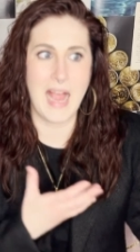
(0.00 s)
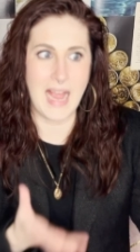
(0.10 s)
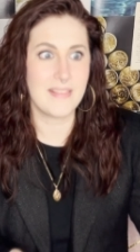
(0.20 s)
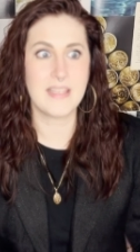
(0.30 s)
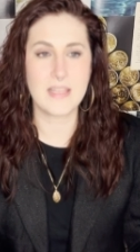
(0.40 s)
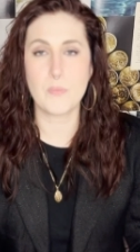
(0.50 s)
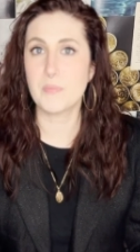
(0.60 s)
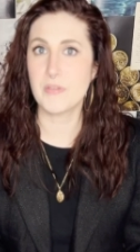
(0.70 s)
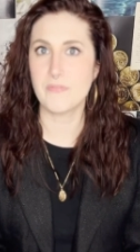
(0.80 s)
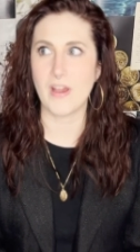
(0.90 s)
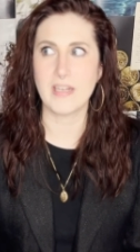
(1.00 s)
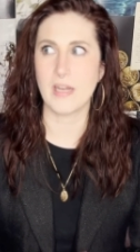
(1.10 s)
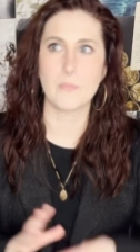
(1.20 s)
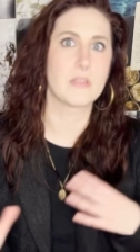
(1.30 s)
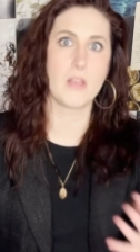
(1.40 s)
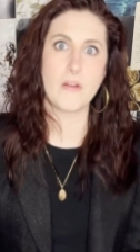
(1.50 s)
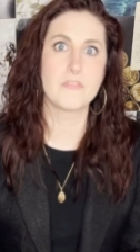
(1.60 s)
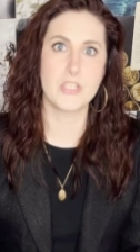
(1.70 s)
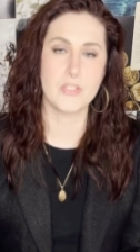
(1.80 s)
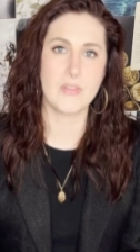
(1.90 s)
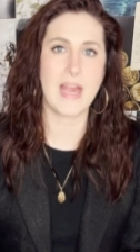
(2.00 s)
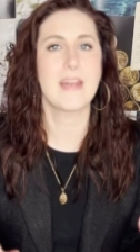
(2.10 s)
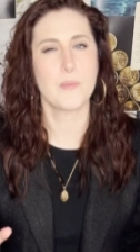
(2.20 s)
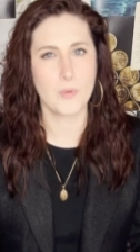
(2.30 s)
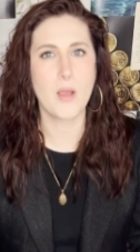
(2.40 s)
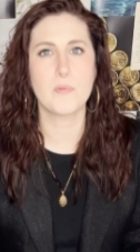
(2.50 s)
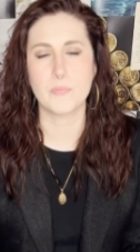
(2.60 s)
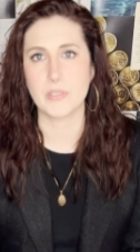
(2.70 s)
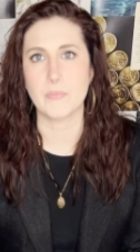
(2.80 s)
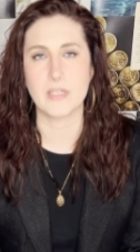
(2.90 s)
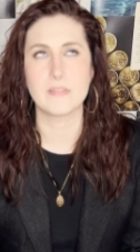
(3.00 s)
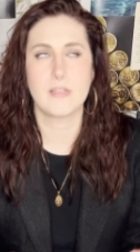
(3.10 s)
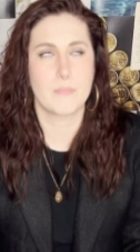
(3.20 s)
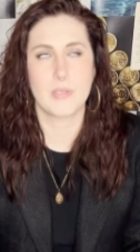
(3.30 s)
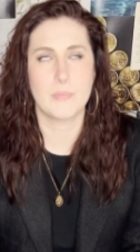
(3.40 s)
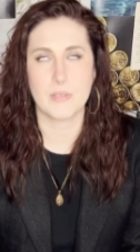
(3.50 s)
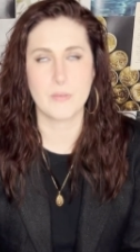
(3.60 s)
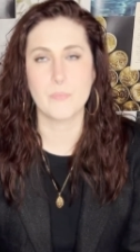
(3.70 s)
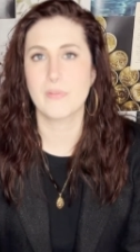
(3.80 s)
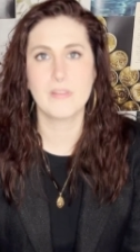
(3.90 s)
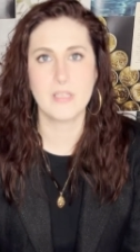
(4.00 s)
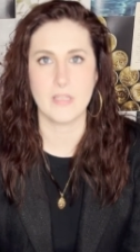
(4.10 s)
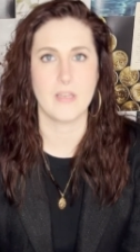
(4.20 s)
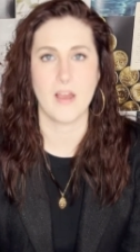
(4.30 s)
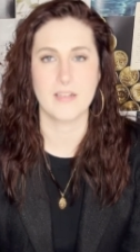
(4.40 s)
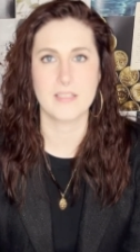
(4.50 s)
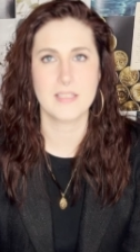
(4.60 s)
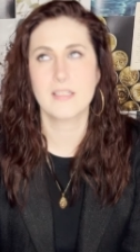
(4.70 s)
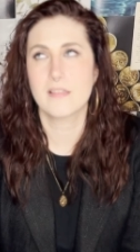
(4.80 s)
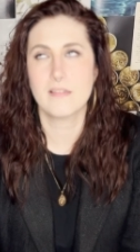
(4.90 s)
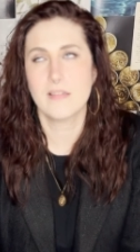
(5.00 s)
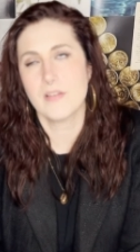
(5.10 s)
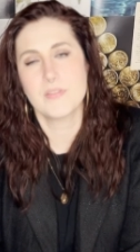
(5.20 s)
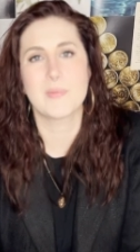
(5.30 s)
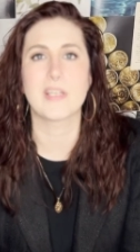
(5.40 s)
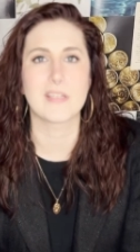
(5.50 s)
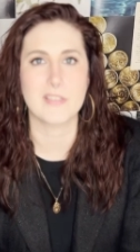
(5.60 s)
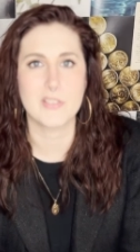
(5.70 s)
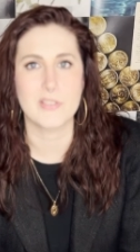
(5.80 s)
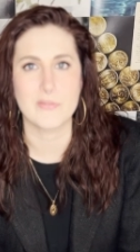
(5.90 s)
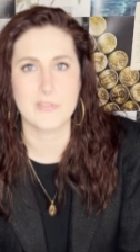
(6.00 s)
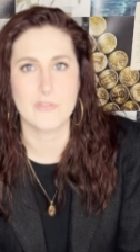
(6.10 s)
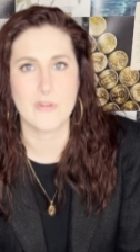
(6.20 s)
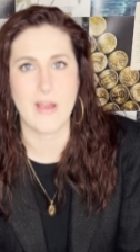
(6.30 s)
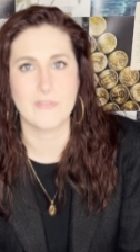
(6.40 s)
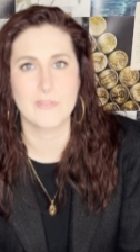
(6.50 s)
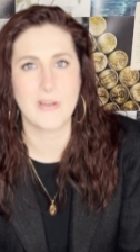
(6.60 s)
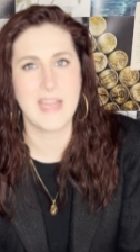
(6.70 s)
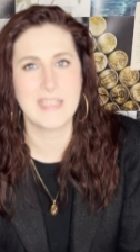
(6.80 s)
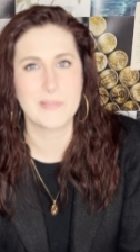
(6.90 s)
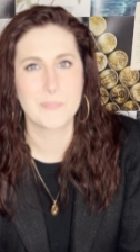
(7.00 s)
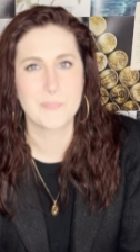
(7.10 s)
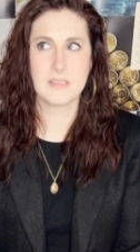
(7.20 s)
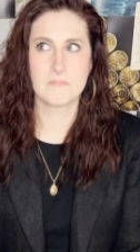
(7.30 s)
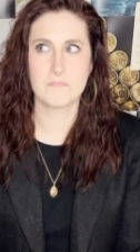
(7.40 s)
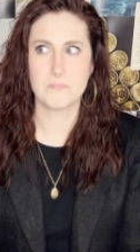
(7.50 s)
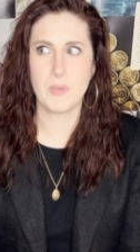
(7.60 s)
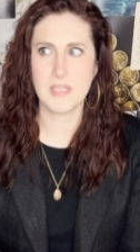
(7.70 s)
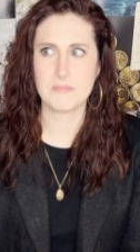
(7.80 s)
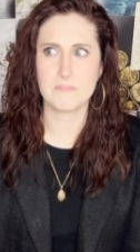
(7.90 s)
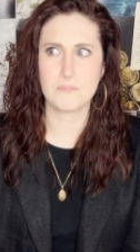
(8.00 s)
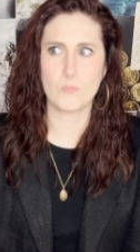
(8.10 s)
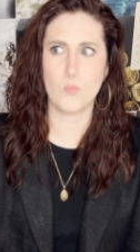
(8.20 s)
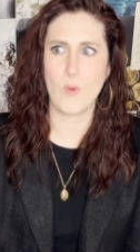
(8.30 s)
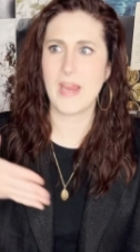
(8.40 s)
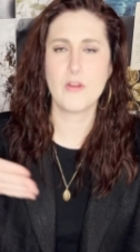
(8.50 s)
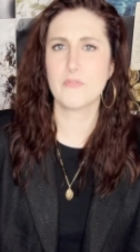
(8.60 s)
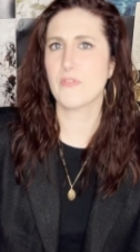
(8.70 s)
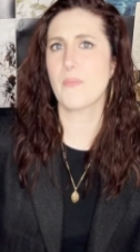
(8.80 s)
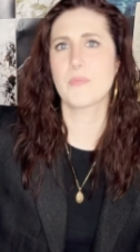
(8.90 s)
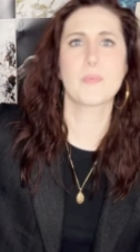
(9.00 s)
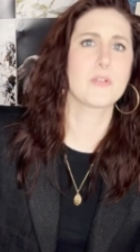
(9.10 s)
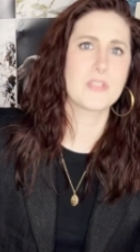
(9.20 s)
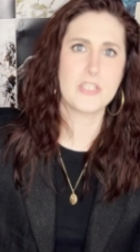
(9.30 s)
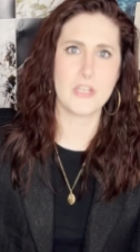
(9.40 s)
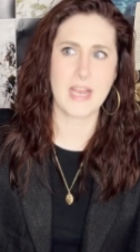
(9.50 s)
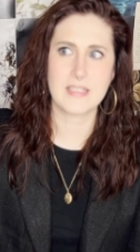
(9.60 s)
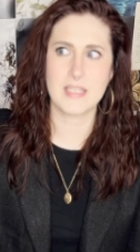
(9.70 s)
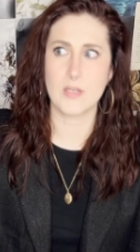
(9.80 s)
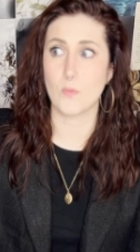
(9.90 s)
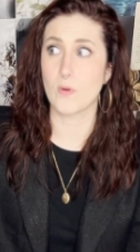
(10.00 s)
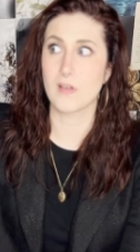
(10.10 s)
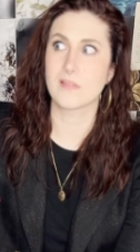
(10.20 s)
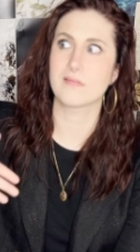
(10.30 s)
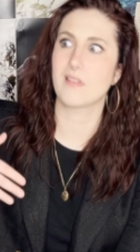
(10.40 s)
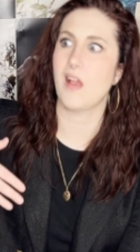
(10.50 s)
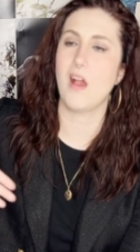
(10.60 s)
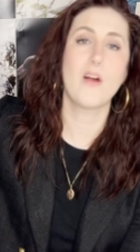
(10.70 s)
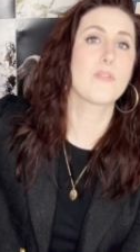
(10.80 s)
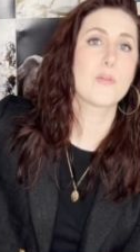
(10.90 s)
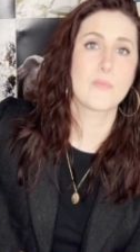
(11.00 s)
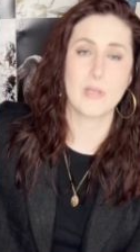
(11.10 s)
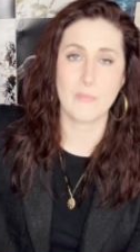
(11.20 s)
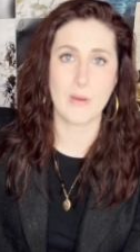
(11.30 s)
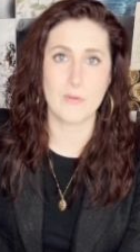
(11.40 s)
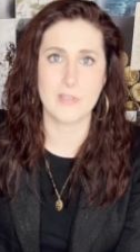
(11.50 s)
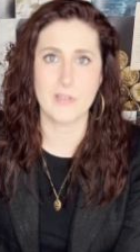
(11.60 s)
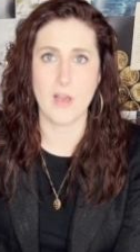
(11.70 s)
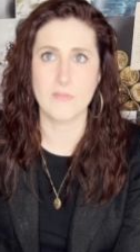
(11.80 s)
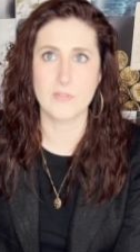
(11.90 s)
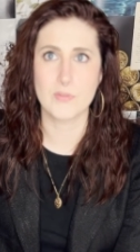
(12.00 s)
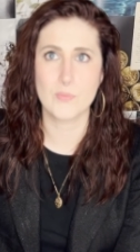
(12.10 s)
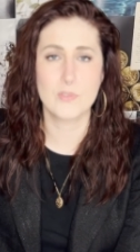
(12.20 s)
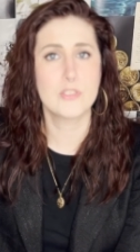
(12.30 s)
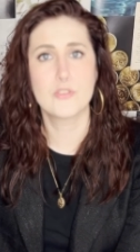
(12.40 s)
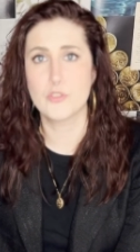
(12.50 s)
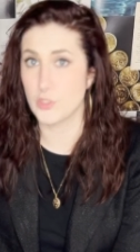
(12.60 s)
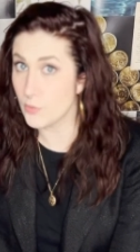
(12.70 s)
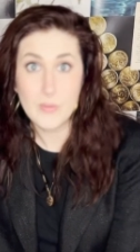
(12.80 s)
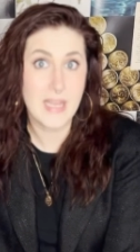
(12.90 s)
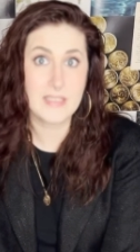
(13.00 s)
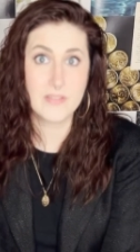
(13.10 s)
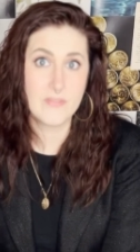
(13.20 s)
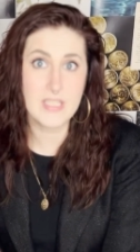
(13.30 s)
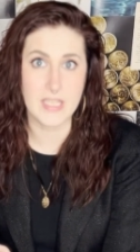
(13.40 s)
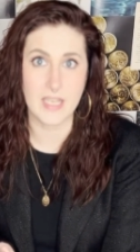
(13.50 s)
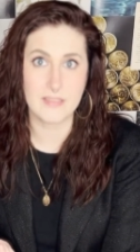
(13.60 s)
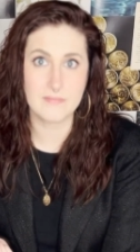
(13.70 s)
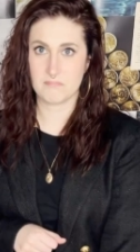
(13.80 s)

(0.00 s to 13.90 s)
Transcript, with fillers: I think that would be fun and I would love to do that, and I probably will. I'm going to be completely honest, it gives me an excuse to travel, right? But where from the Percy Jackson or other Rick Riordan novels would you like to visit?